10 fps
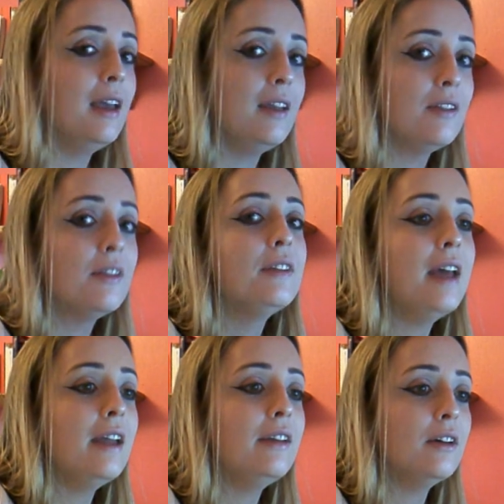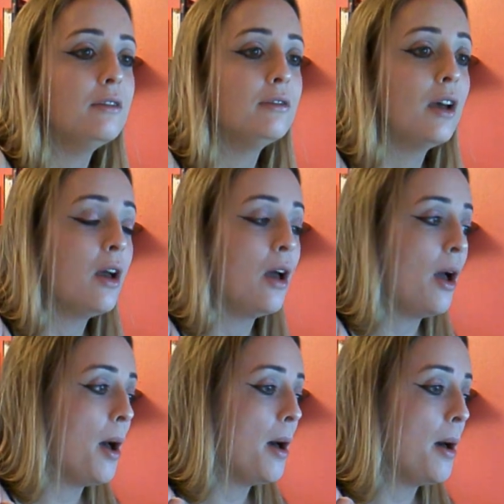is instead of
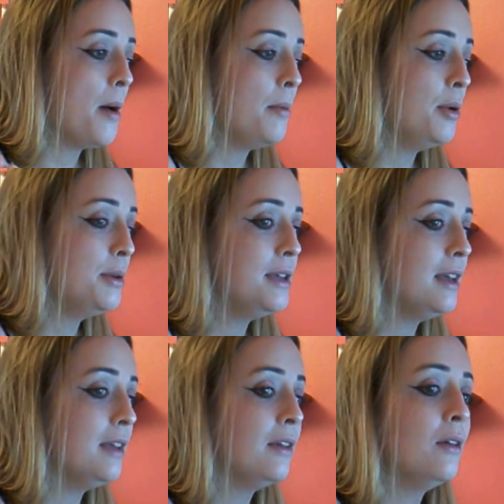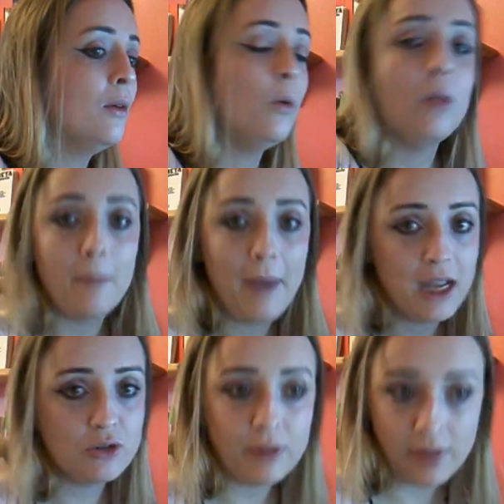putting all the
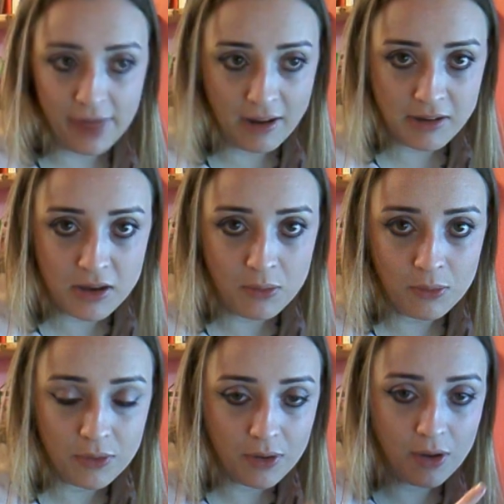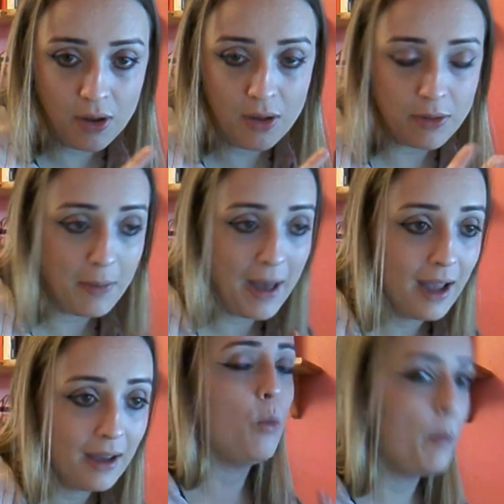Patreon thank yous at the
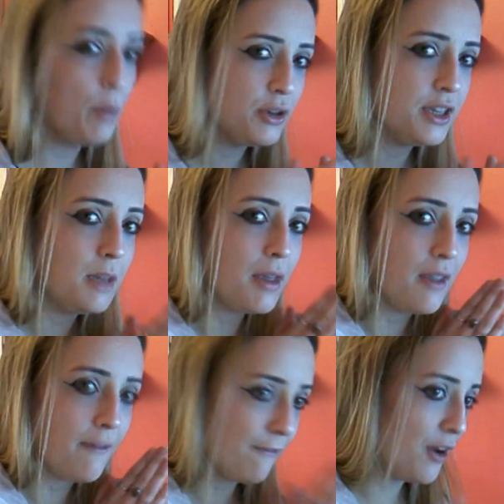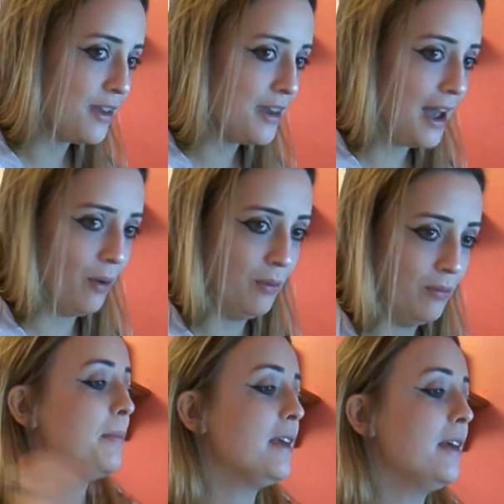back, we're putting them at the front now,
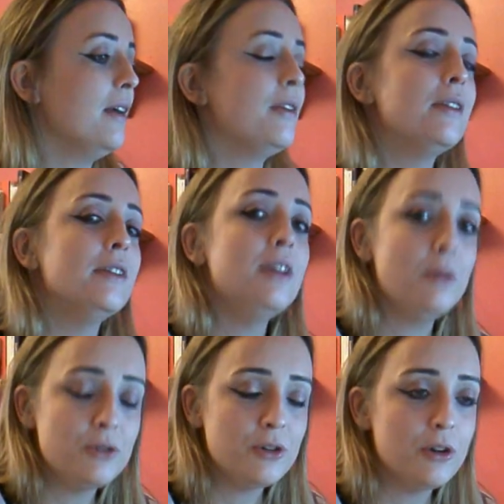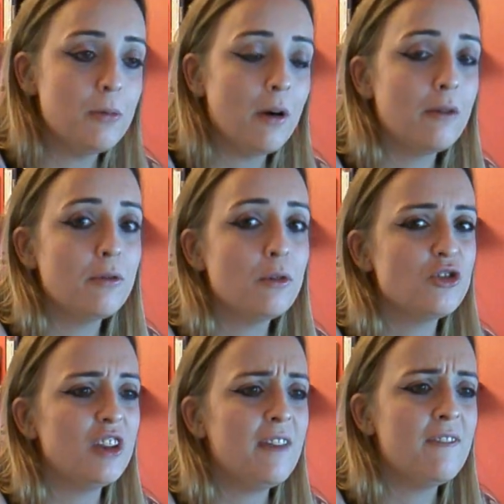because YouTube are
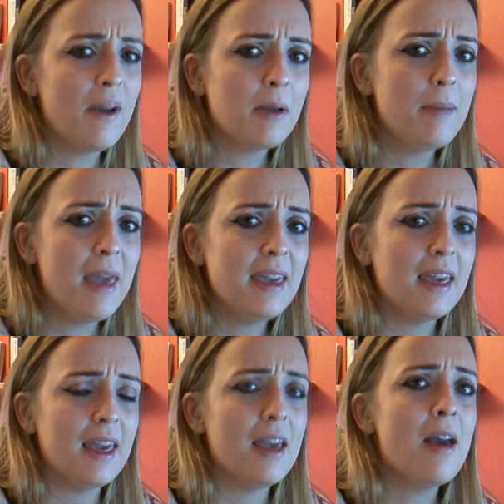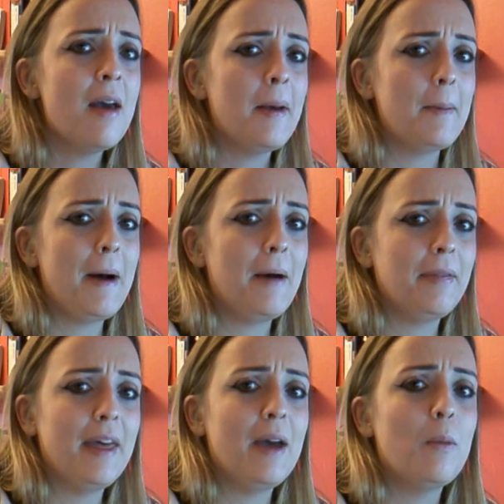unfortunately very picky
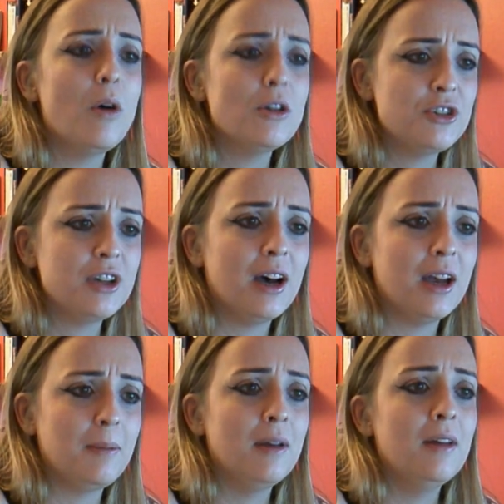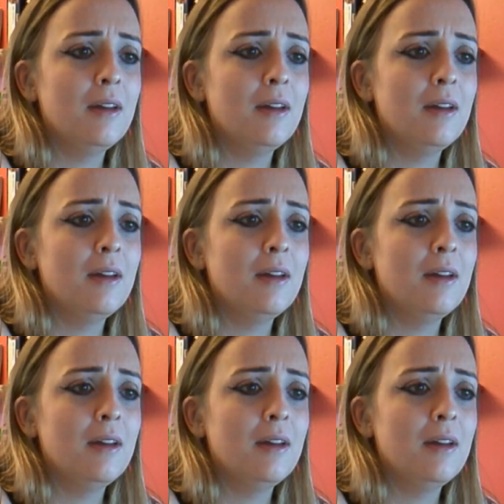about their watch time